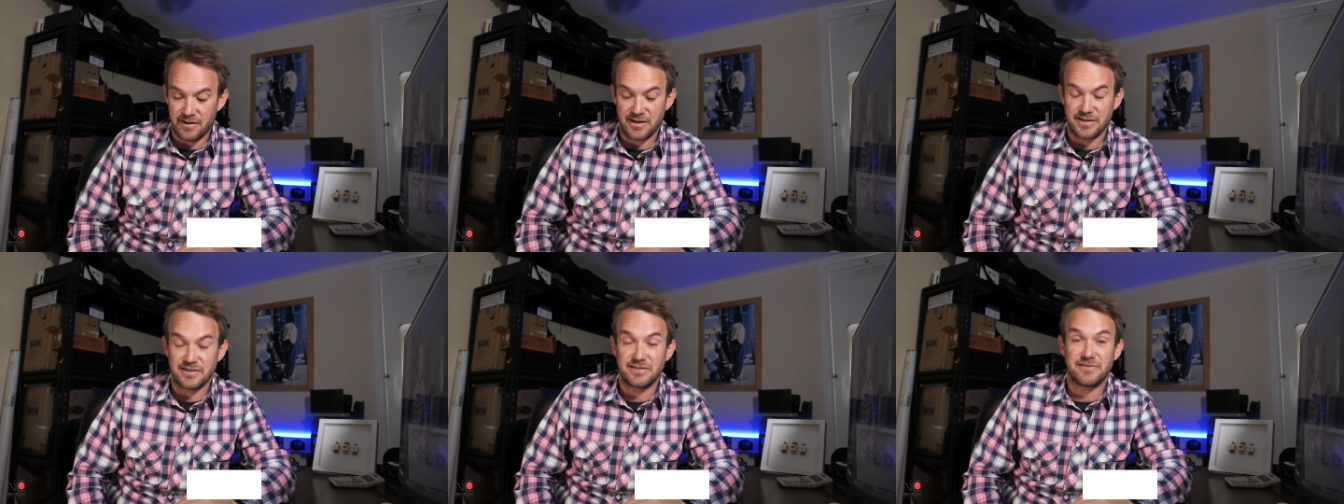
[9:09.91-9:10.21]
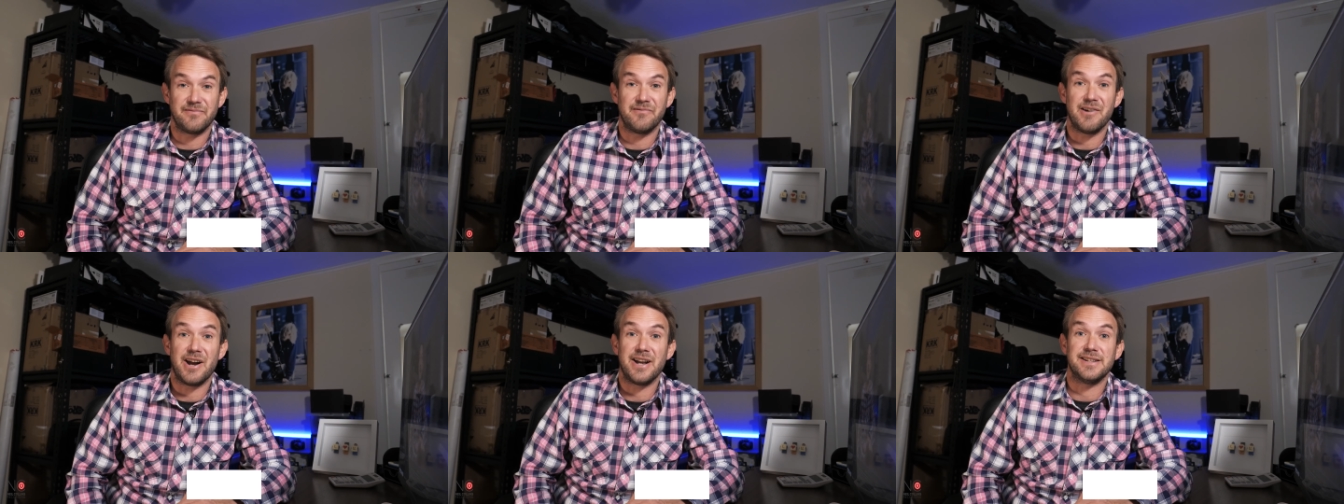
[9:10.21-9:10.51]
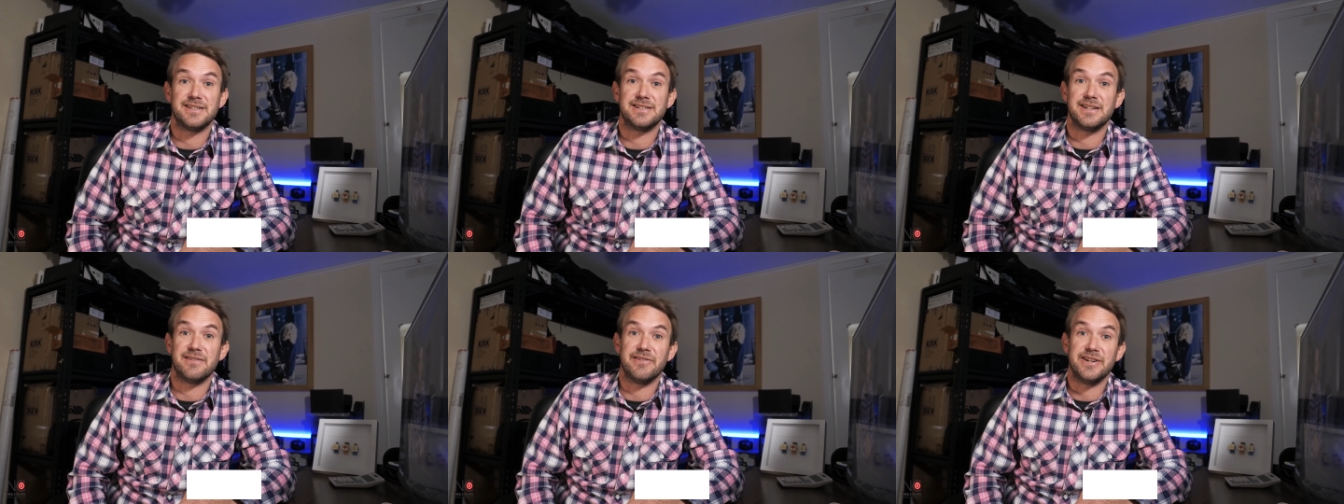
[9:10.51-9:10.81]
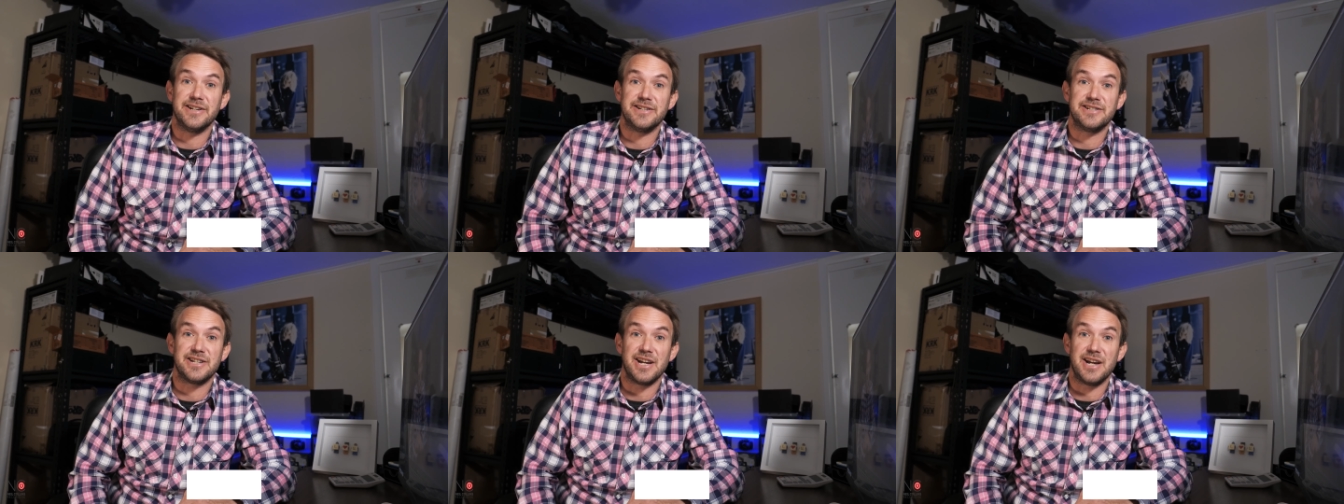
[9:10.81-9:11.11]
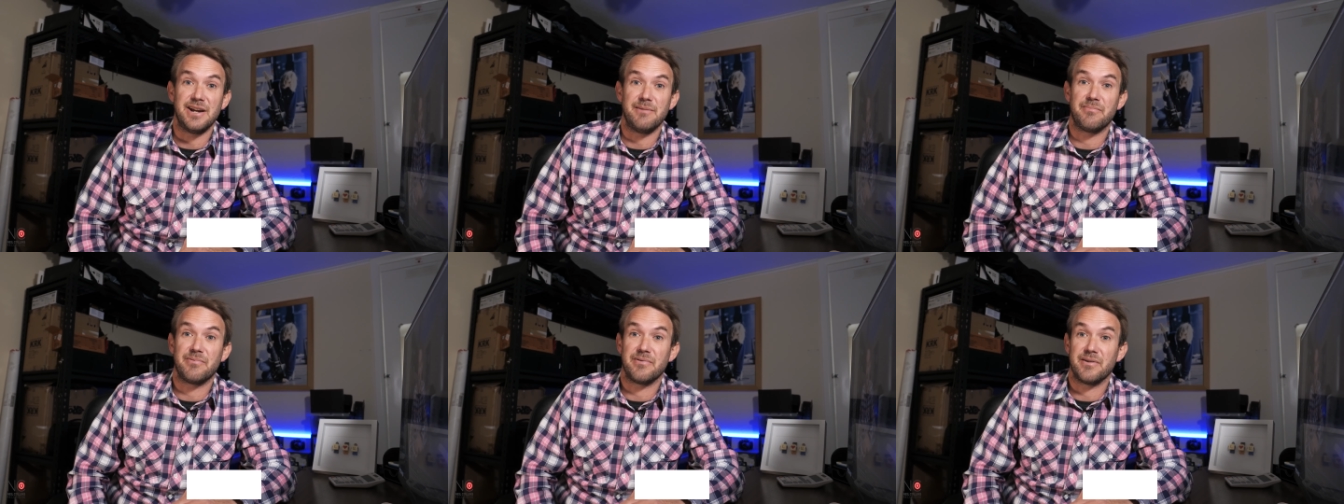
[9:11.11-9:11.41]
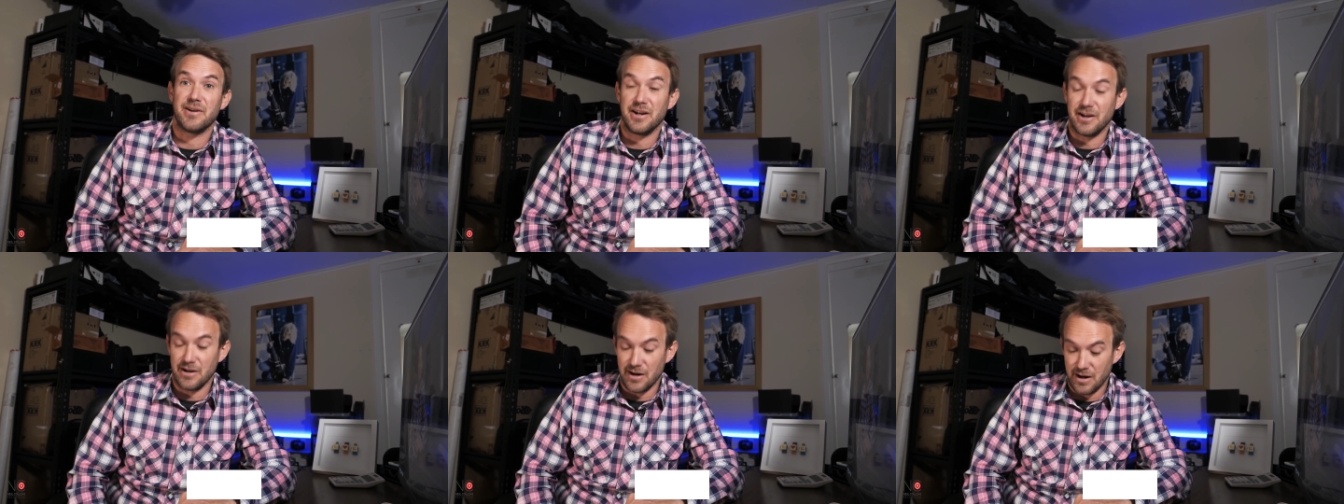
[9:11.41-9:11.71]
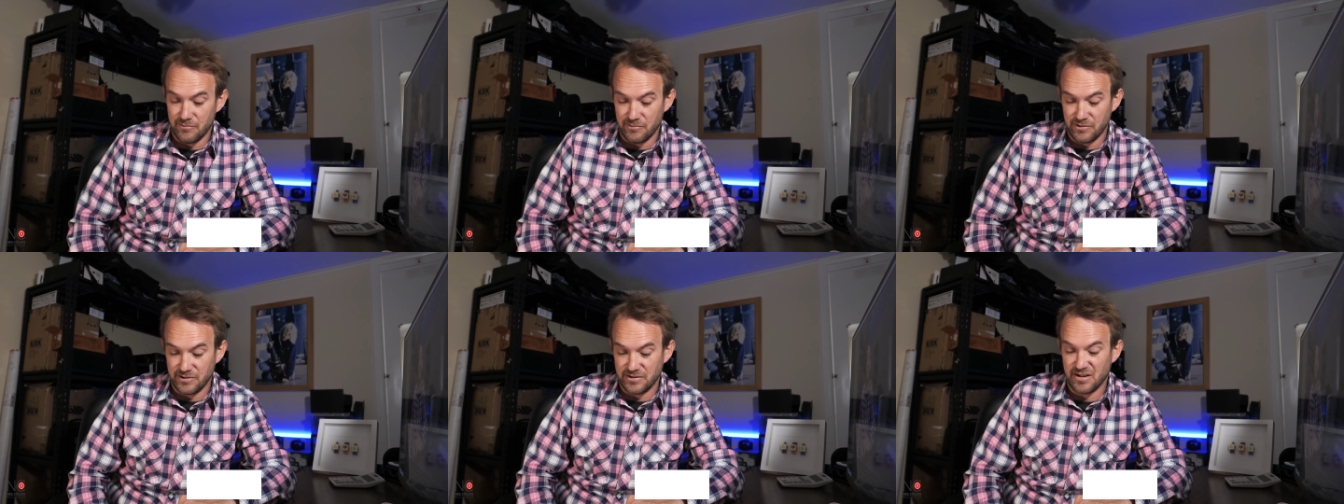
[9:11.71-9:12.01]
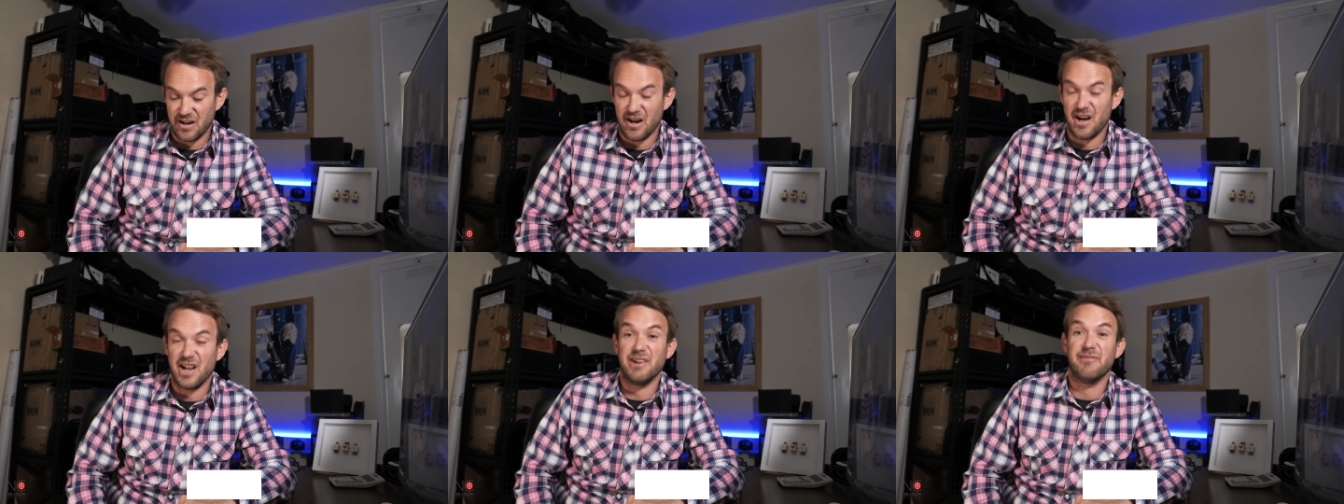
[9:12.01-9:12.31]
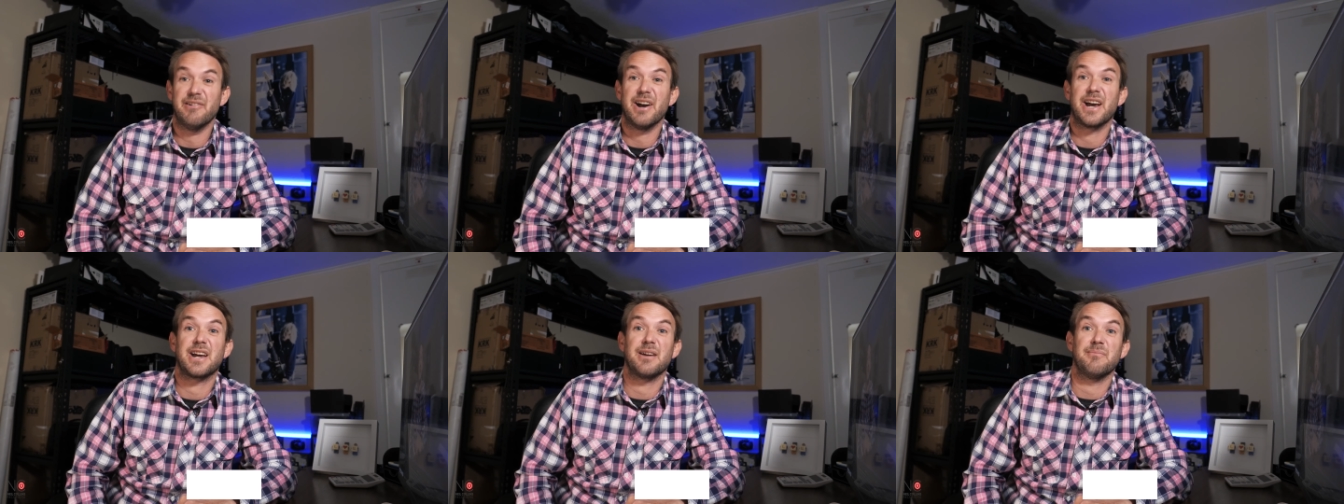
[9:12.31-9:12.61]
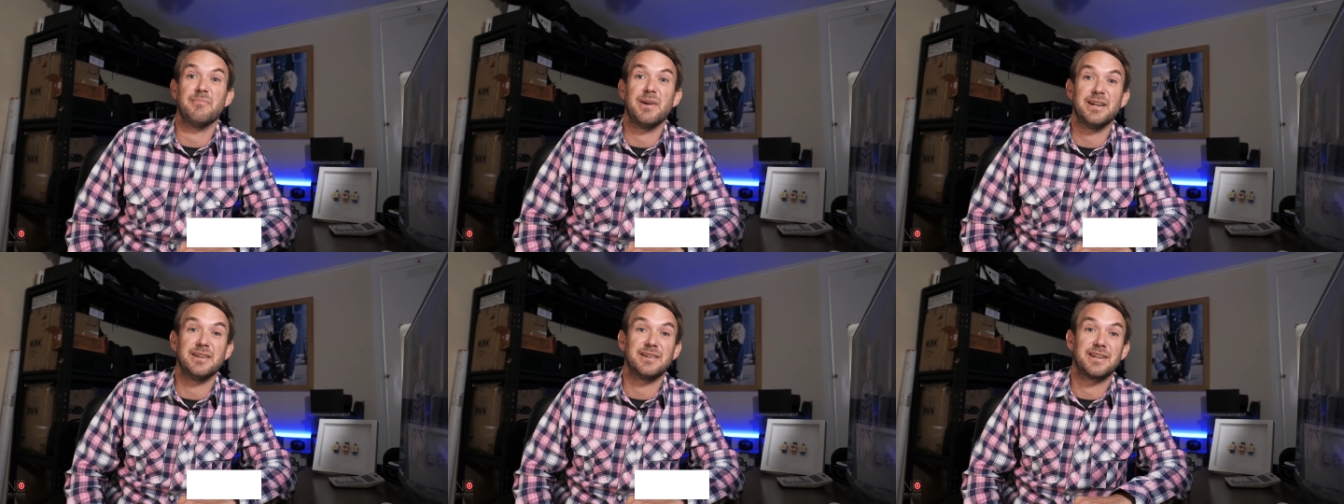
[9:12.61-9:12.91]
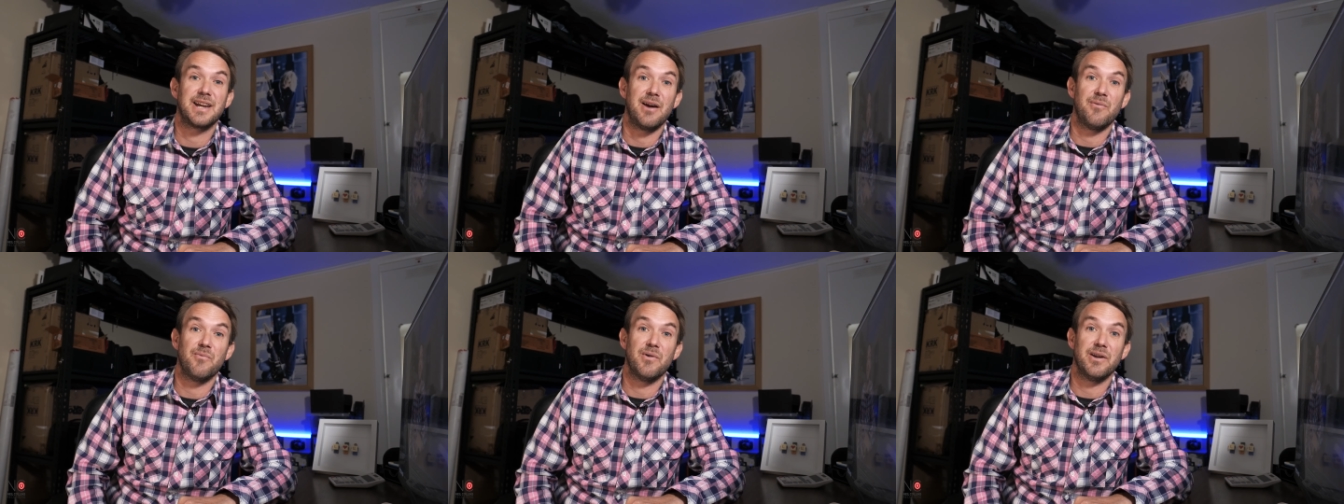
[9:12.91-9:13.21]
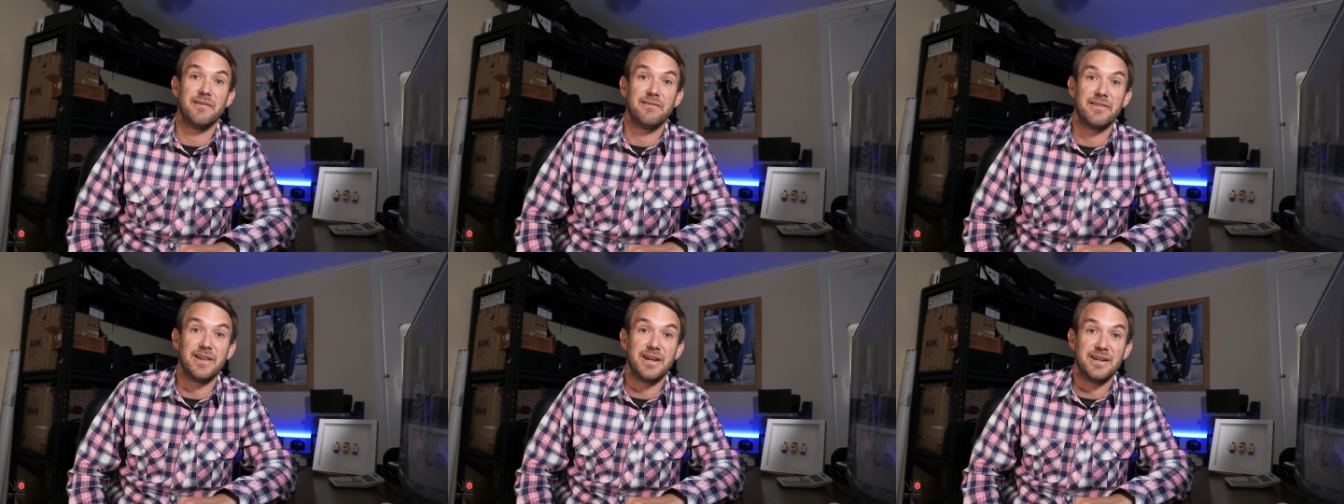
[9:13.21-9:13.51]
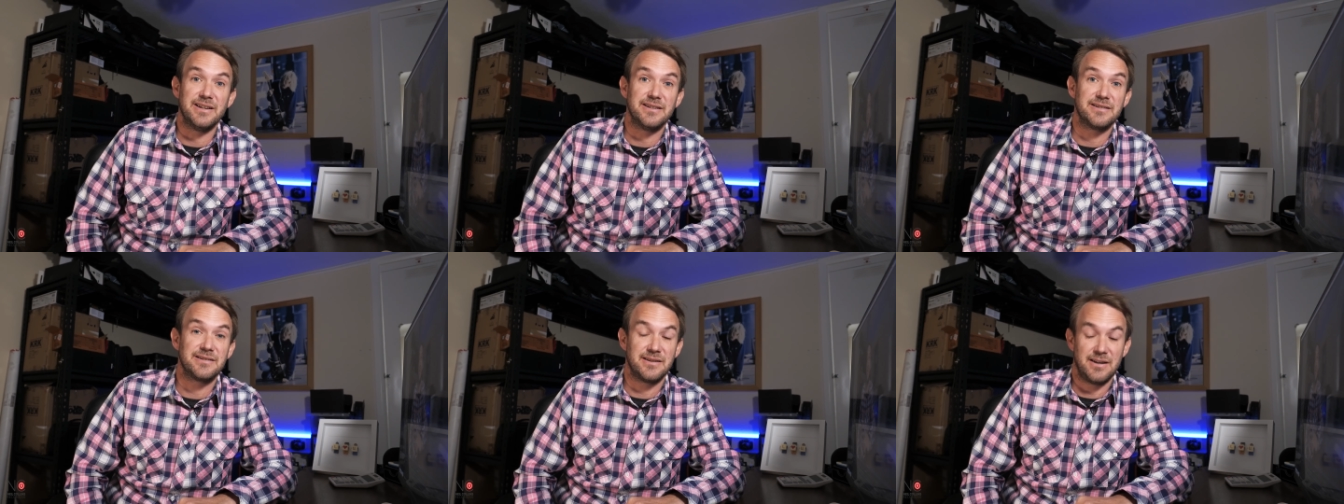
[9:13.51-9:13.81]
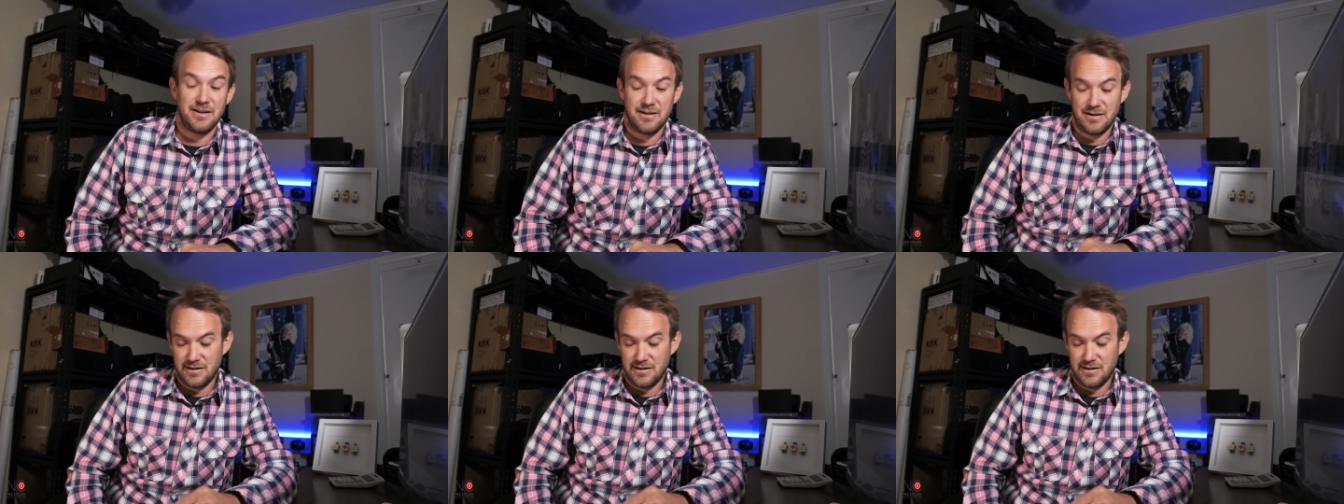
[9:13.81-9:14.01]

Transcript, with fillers: It's relatively cheap, and I would highly recommend getting one of these.